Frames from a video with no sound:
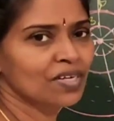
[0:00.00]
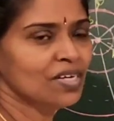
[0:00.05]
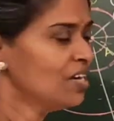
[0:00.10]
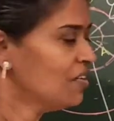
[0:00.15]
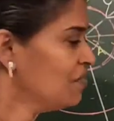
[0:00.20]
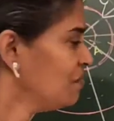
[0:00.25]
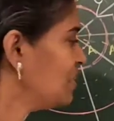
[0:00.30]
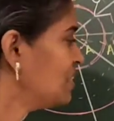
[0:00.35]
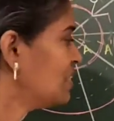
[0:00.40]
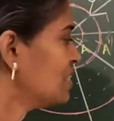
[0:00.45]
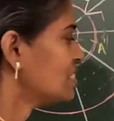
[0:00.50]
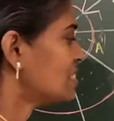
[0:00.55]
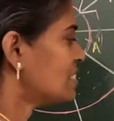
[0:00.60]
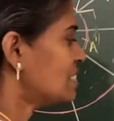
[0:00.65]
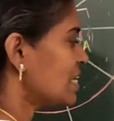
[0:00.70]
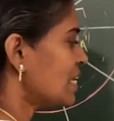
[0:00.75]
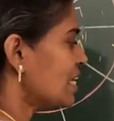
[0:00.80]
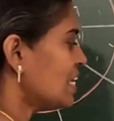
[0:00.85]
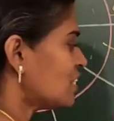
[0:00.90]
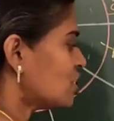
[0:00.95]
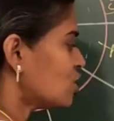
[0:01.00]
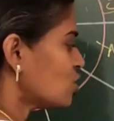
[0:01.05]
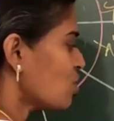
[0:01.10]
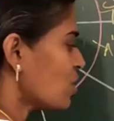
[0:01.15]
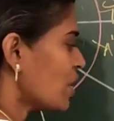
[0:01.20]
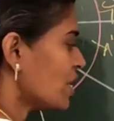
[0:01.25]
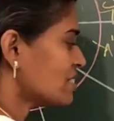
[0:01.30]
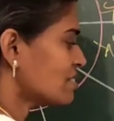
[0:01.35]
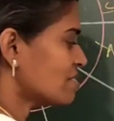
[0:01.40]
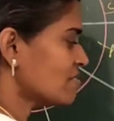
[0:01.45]
With c tau
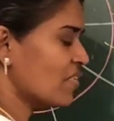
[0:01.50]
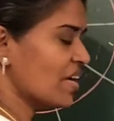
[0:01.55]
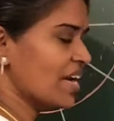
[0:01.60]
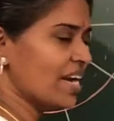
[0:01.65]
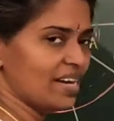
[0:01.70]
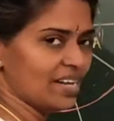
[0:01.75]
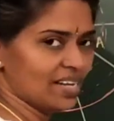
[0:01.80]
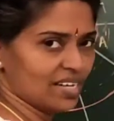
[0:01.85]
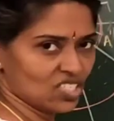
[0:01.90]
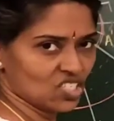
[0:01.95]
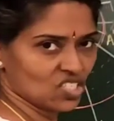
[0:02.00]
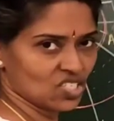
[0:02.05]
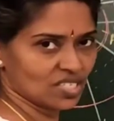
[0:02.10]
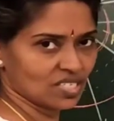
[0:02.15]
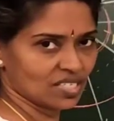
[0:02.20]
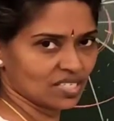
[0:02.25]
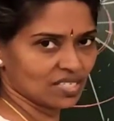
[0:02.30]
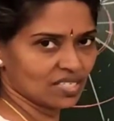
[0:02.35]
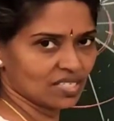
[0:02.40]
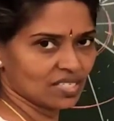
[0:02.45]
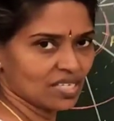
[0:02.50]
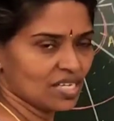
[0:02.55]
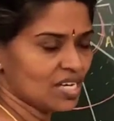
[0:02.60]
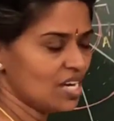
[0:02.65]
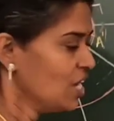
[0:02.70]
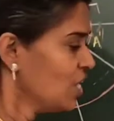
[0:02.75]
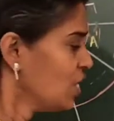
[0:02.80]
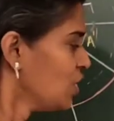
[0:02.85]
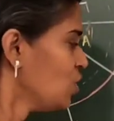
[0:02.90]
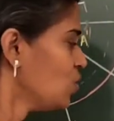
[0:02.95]
as radius,
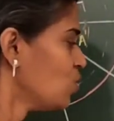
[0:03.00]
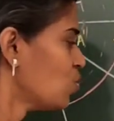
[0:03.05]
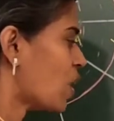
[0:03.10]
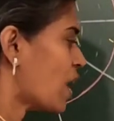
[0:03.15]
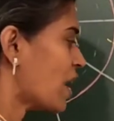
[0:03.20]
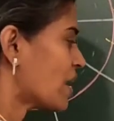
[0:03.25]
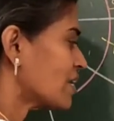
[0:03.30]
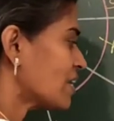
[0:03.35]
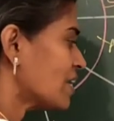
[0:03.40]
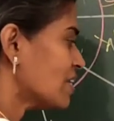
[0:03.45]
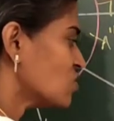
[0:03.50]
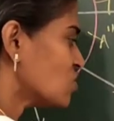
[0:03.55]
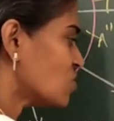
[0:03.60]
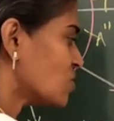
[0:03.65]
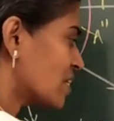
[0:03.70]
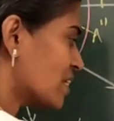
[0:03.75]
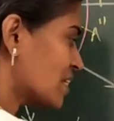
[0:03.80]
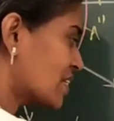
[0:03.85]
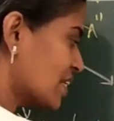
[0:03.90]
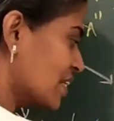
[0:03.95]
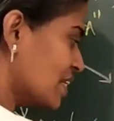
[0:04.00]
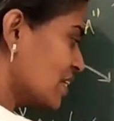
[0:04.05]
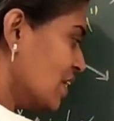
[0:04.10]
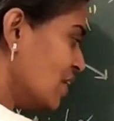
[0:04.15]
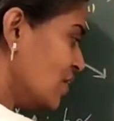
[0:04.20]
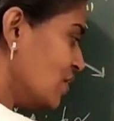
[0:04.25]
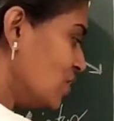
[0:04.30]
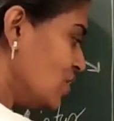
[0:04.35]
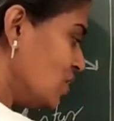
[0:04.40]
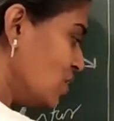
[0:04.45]
you are constructing
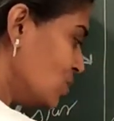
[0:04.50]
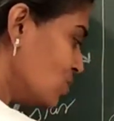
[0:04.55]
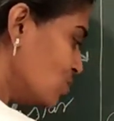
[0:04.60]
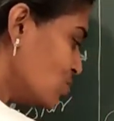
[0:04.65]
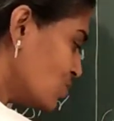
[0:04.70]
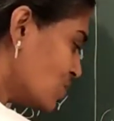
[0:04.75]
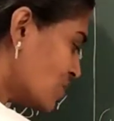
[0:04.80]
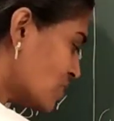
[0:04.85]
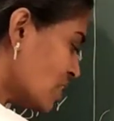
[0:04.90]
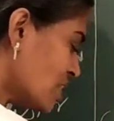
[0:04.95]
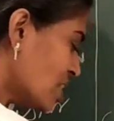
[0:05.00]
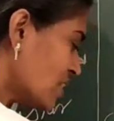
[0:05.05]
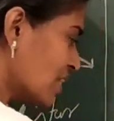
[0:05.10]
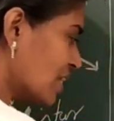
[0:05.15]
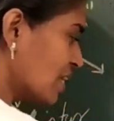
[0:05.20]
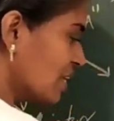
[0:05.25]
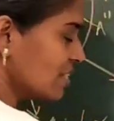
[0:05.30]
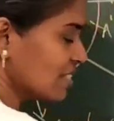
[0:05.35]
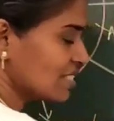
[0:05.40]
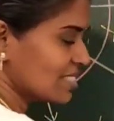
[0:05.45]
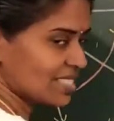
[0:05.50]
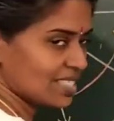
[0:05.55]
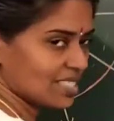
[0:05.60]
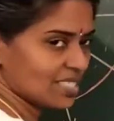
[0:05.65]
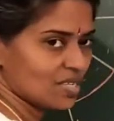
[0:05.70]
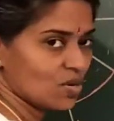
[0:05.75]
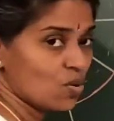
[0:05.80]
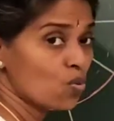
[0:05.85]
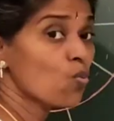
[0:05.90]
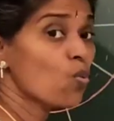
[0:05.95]
new circles.
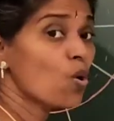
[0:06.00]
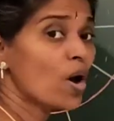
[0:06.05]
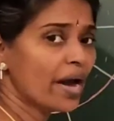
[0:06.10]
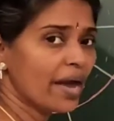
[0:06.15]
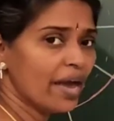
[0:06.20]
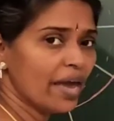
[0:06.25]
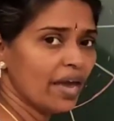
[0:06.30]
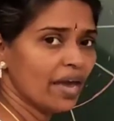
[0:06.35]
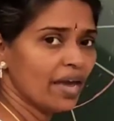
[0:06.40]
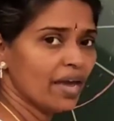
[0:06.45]
Why?